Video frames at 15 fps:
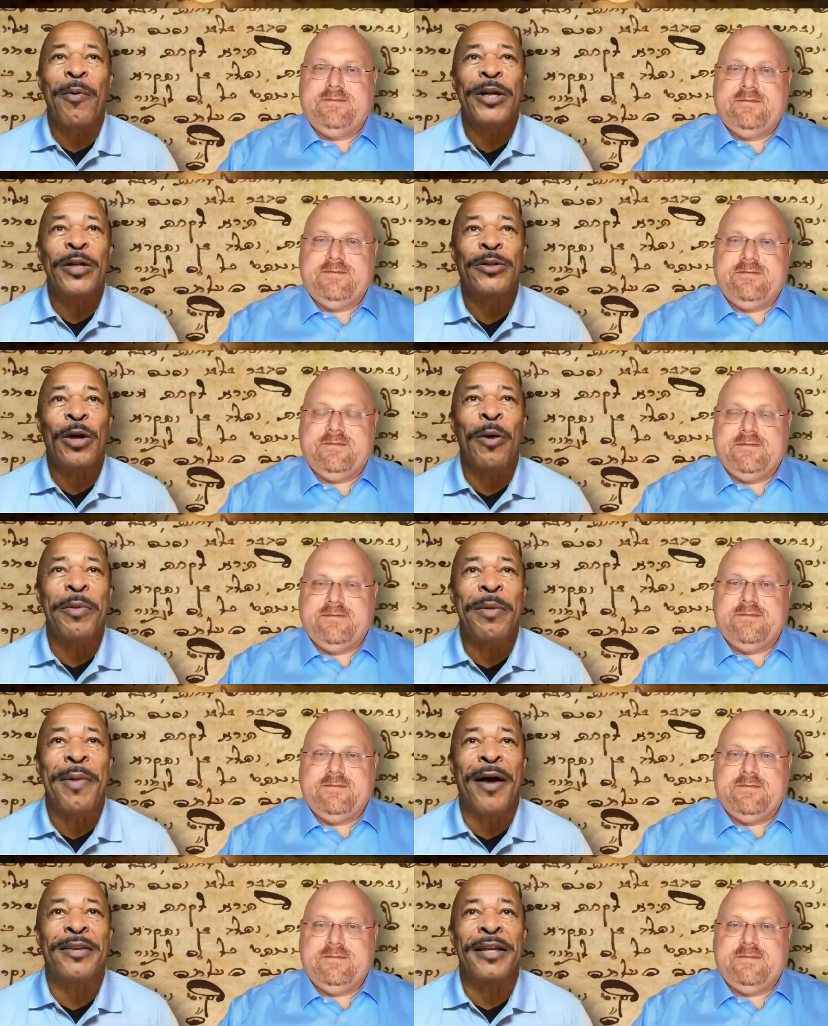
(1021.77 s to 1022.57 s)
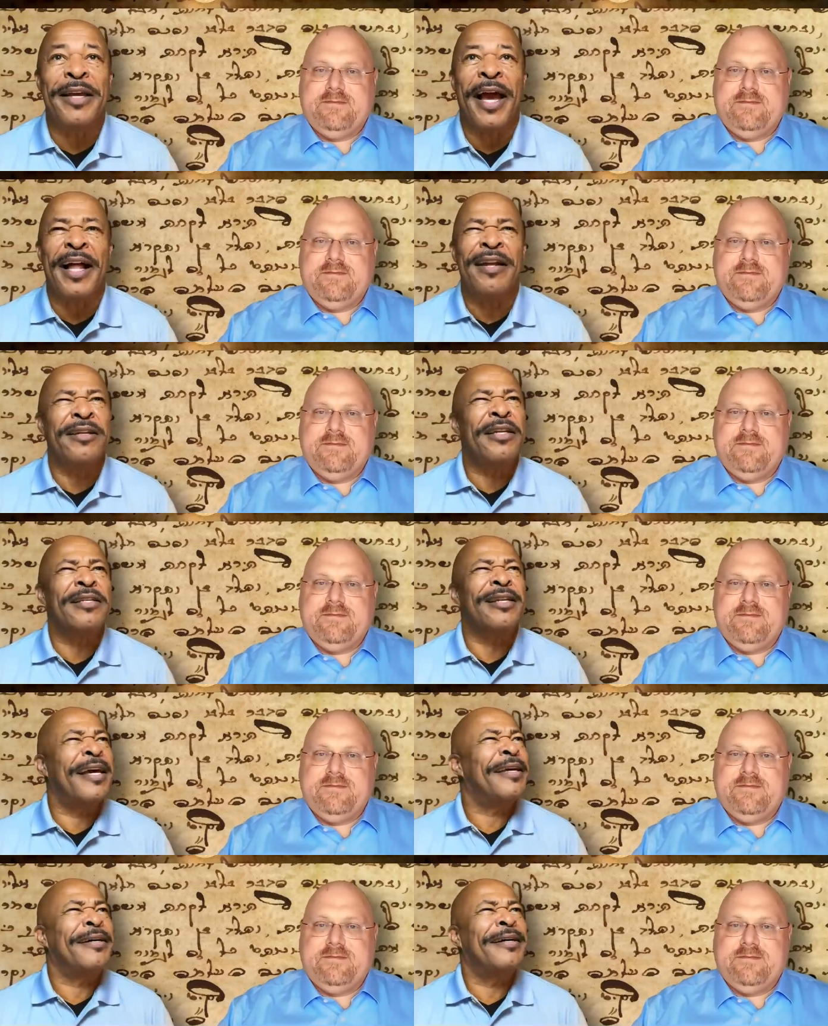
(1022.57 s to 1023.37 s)
Speaker 1: what you told me about the gal? And
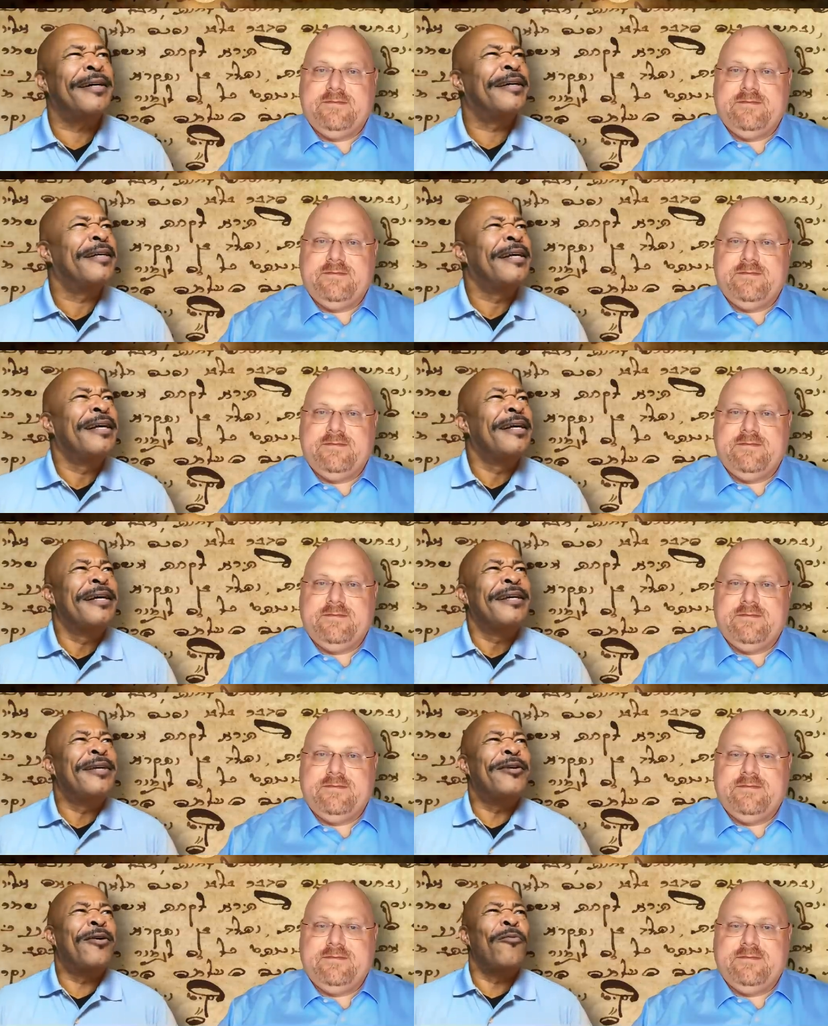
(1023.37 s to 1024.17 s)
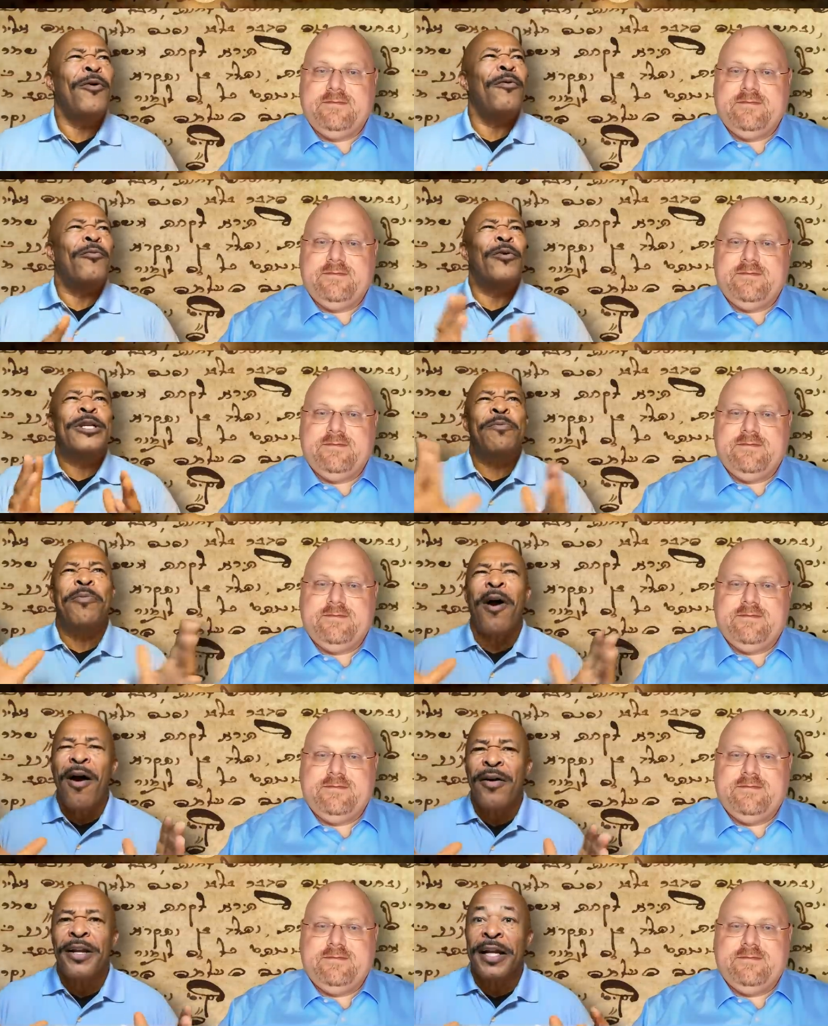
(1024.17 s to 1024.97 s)
he's like, uh, you know, which
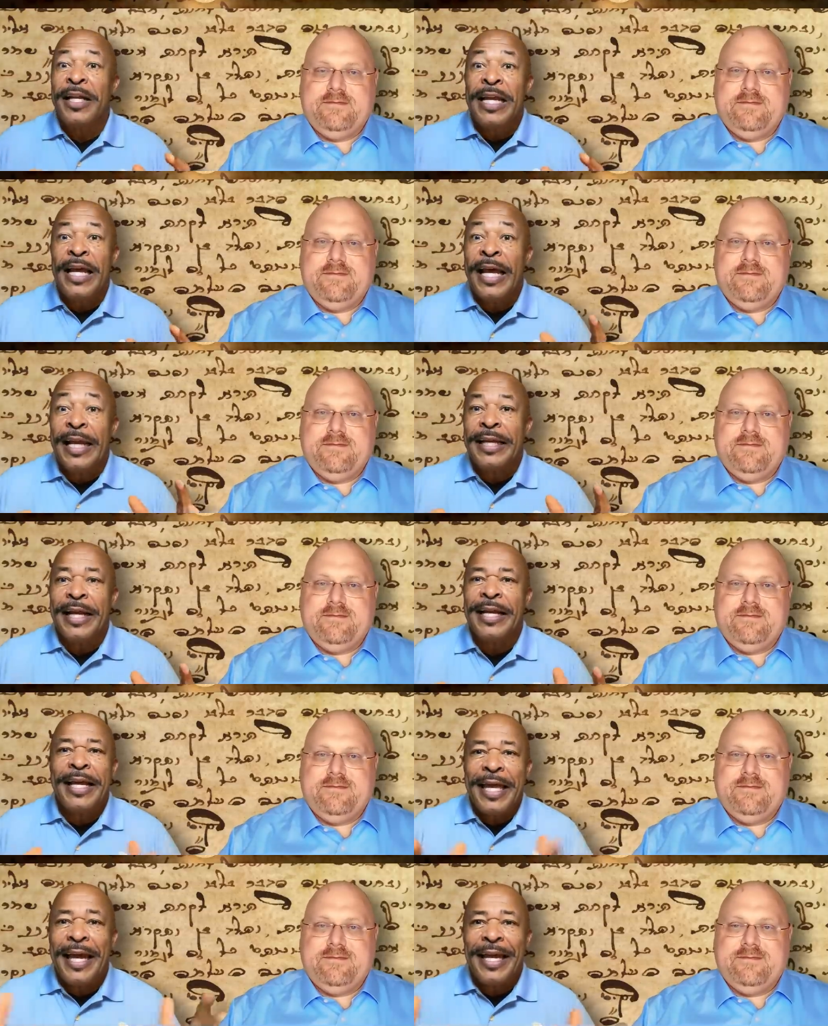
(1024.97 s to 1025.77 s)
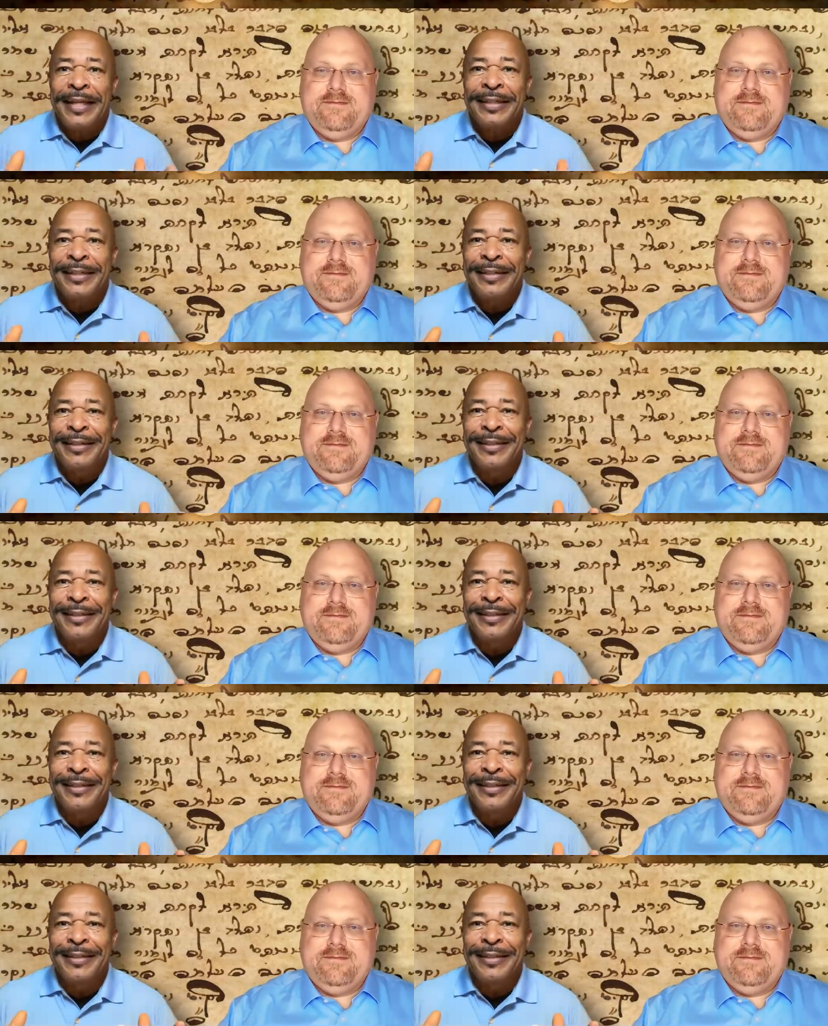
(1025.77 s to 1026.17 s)
part? And, he, and again,